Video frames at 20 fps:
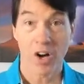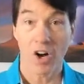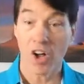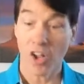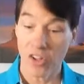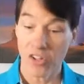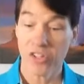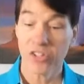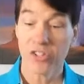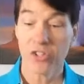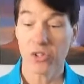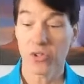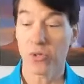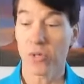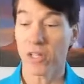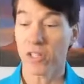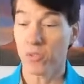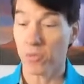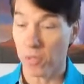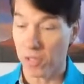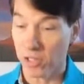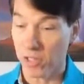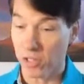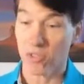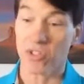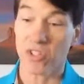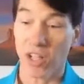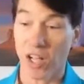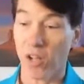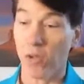All you do is when you
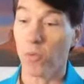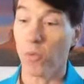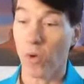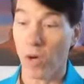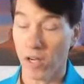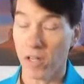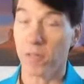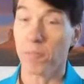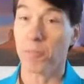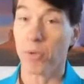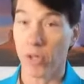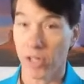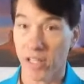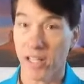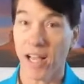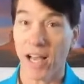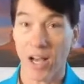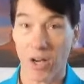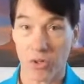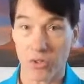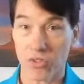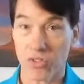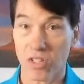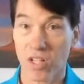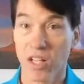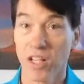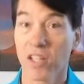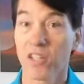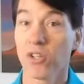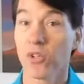sell one pretty house,
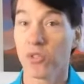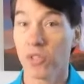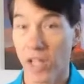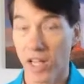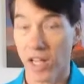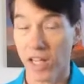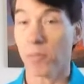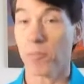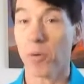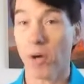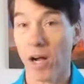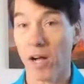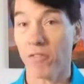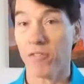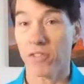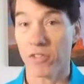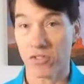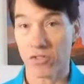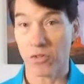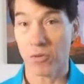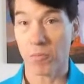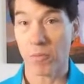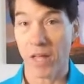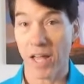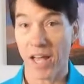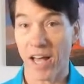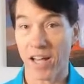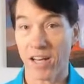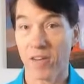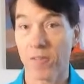you take the profits from
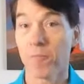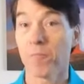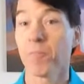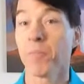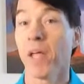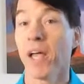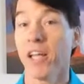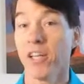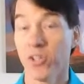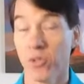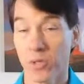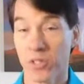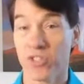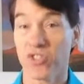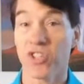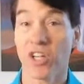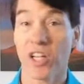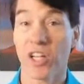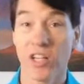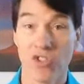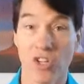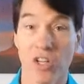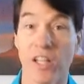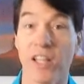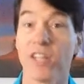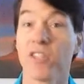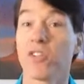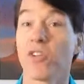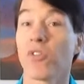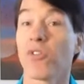that and you exchange it
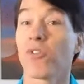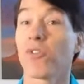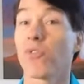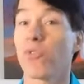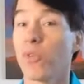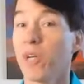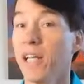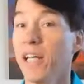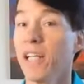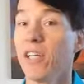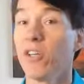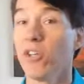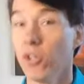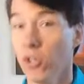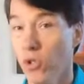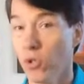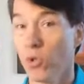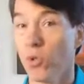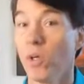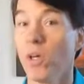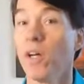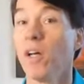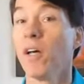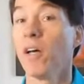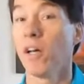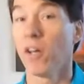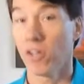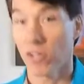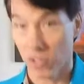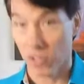into 3 new
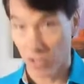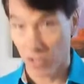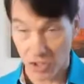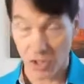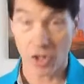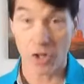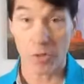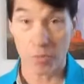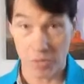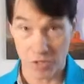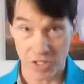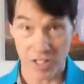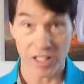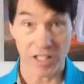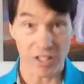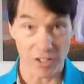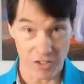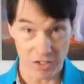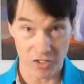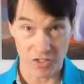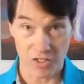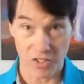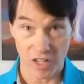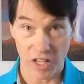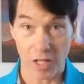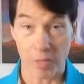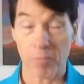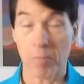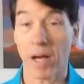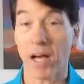terms deals
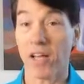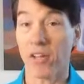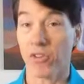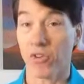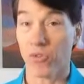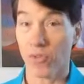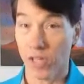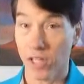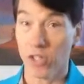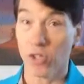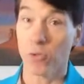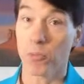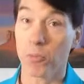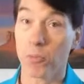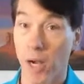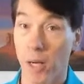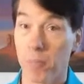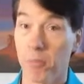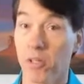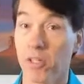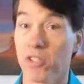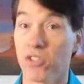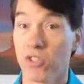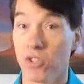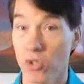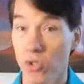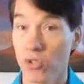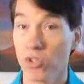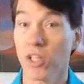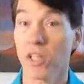and buy 3 new properties
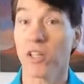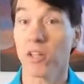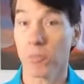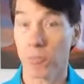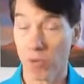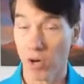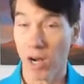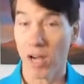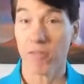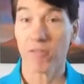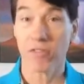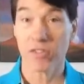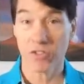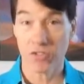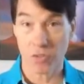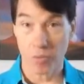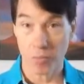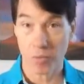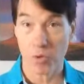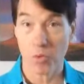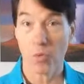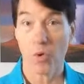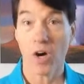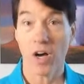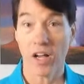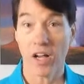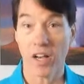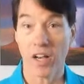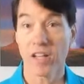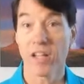using the profits from the
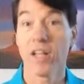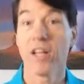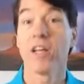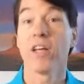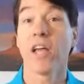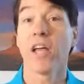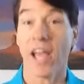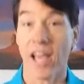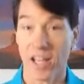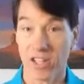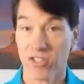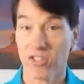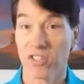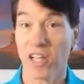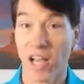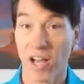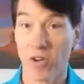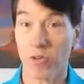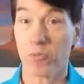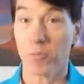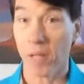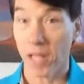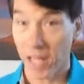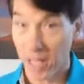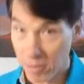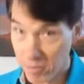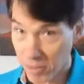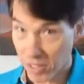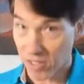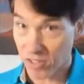one as down
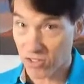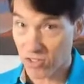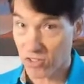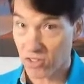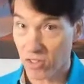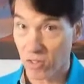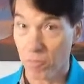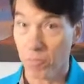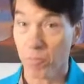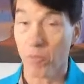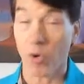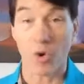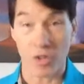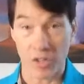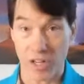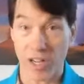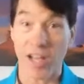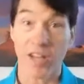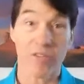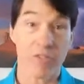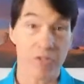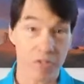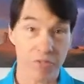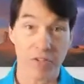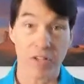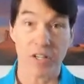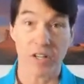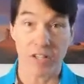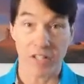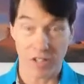payments or
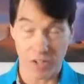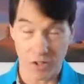non-refund,